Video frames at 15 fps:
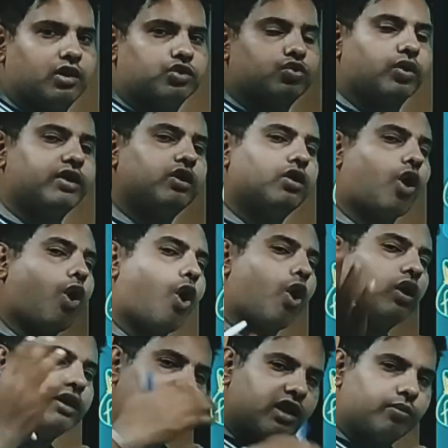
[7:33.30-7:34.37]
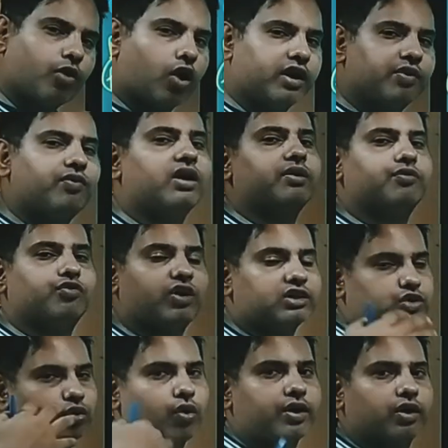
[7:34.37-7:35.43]
So in all their body,
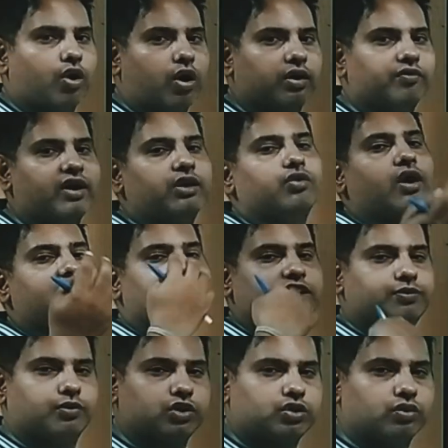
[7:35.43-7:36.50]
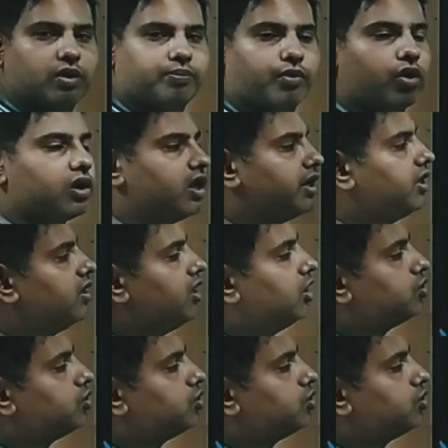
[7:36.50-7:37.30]
what's going on when you are exposed to the pollen?